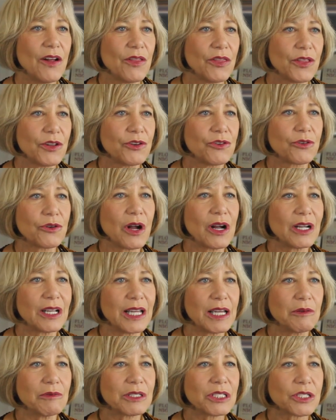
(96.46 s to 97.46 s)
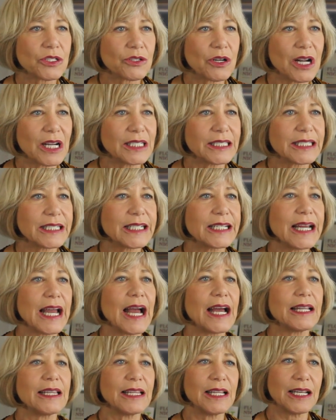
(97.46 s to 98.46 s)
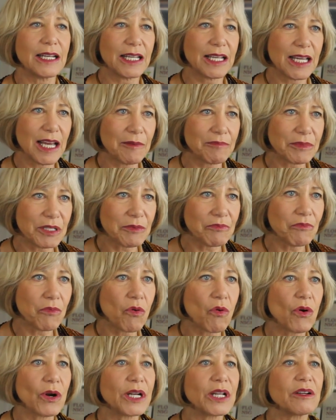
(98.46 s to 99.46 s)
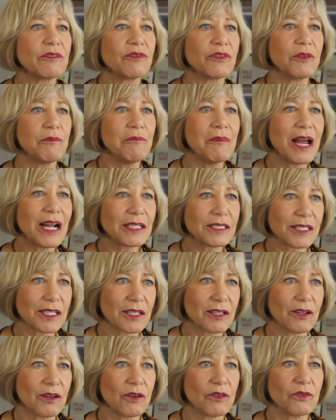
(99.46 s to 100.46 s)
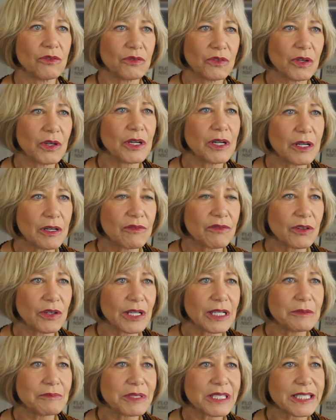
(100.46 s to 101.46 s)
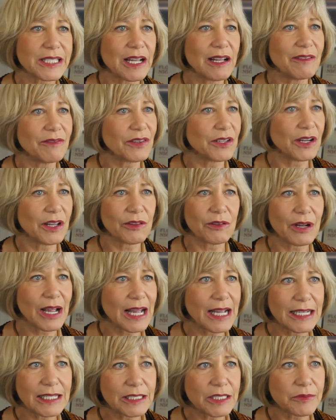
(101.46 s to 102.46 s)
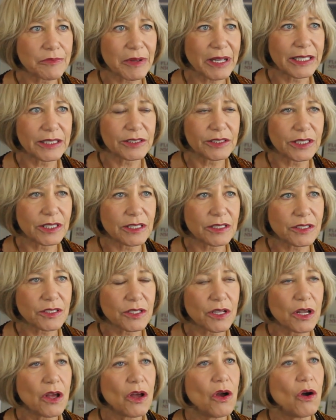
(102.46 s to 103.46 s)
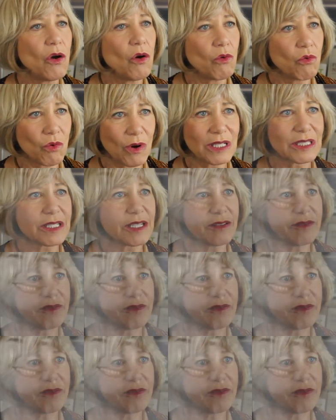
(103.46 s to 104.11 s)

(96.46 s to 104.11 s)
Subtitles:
the drug he was trying to get and that he kept importing from Mexico for himself and other AIDS patients was